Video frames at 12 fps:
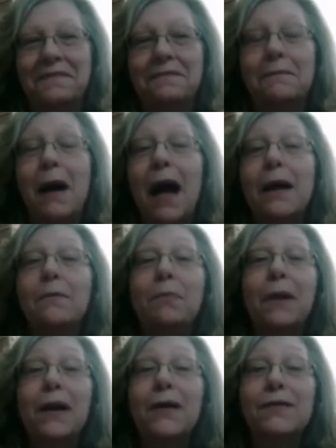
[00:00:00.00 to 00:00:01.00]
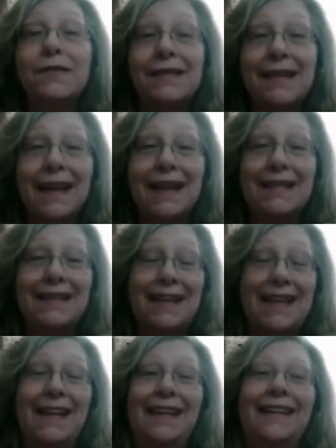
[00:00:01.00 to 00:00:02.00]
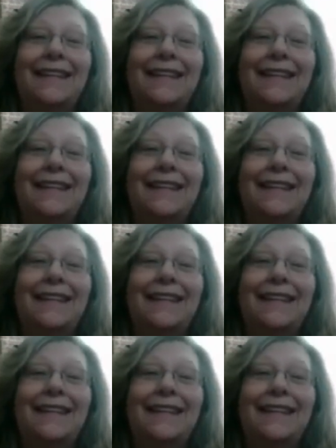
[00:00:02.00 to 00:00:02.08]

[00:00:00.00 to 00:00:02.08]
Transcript: Mind blown, Stacy.